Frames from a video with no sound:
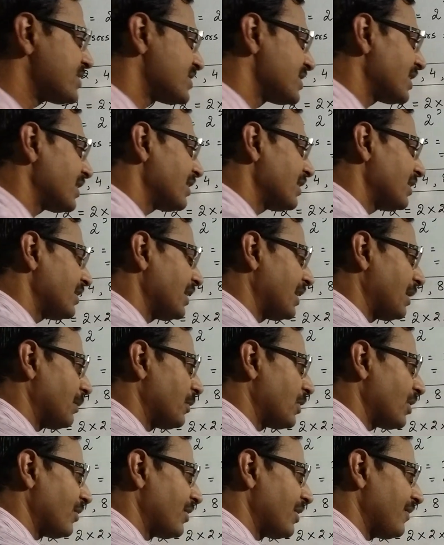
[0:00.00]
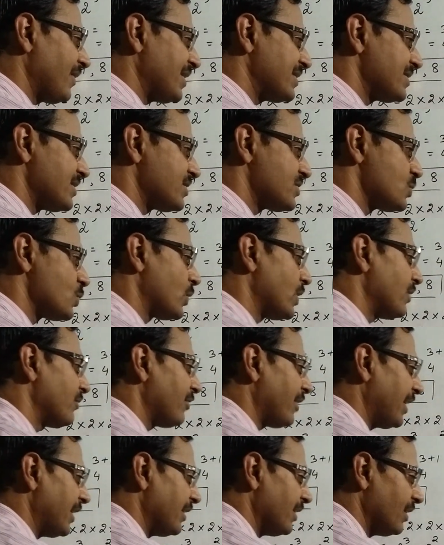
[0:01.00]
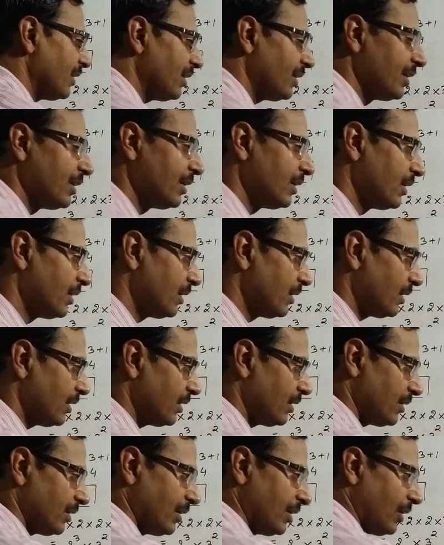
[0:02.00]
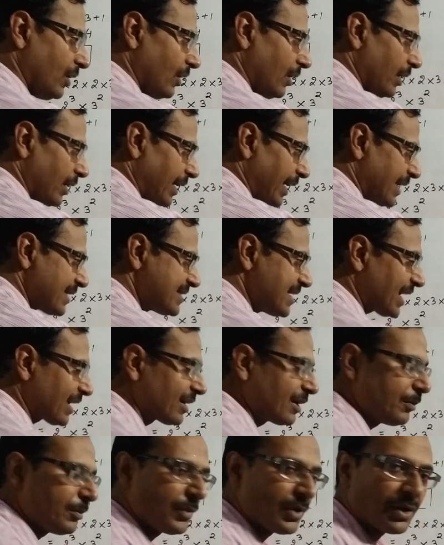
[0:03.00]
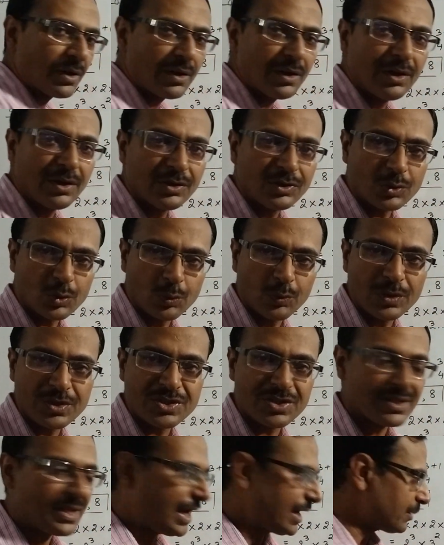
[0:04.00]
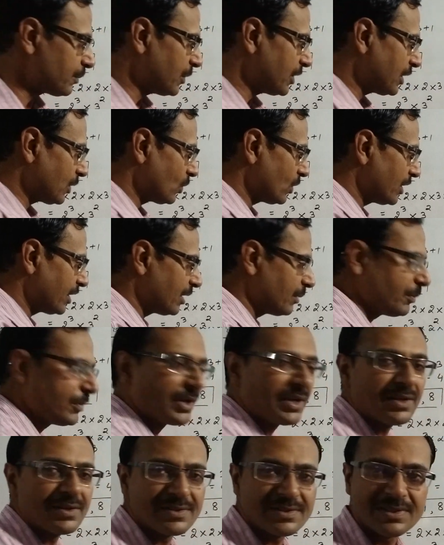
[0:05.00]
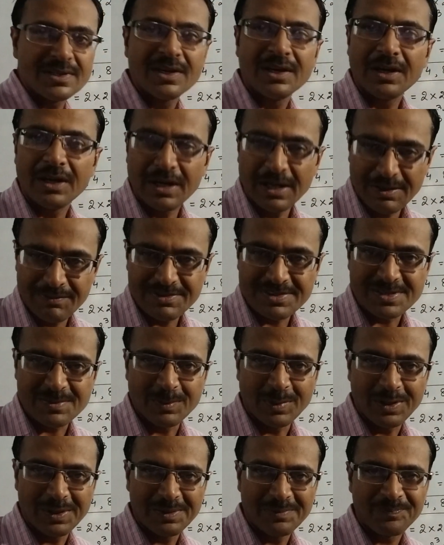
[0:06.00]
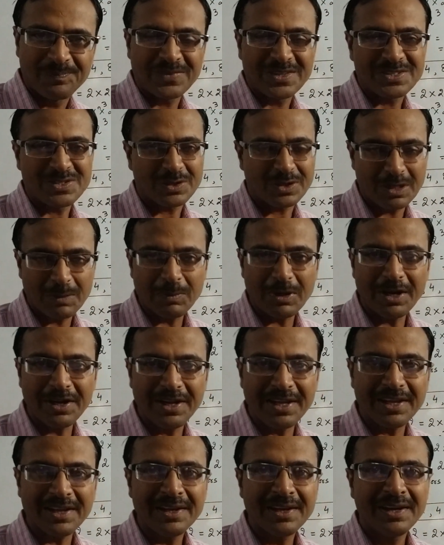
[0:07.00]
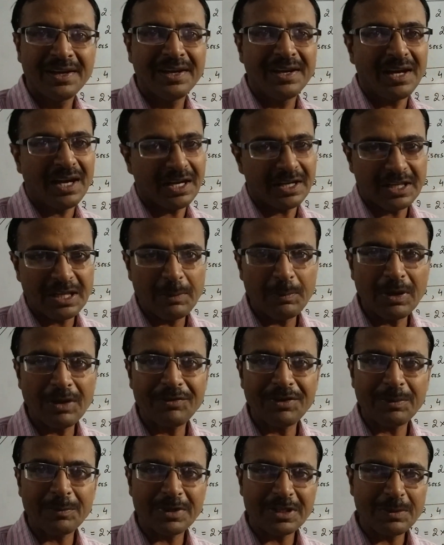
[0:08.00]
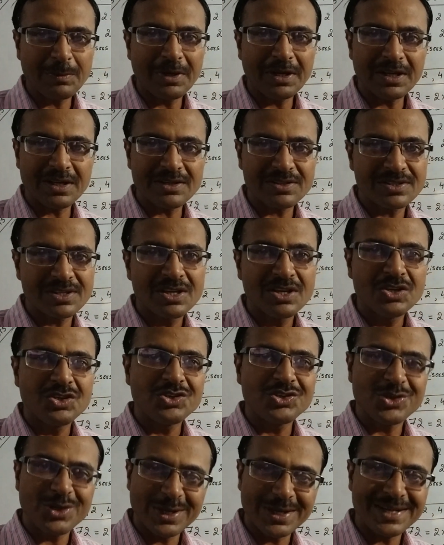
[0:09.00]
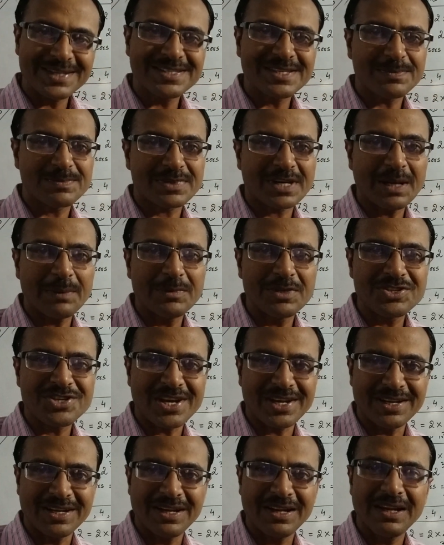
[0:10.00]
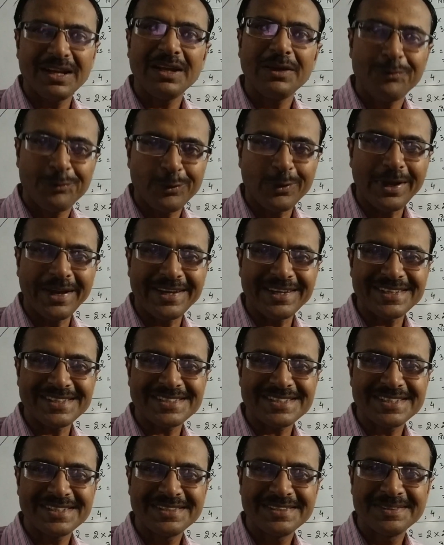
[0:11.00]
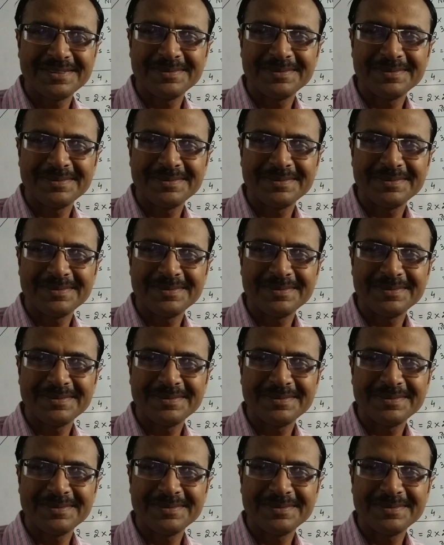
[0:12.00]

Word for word: listing the number of divisors, you can find the exact number through which that particular number is divisible. So keep learning and keep loving mathematics. Share and subscribe the channel if you like it.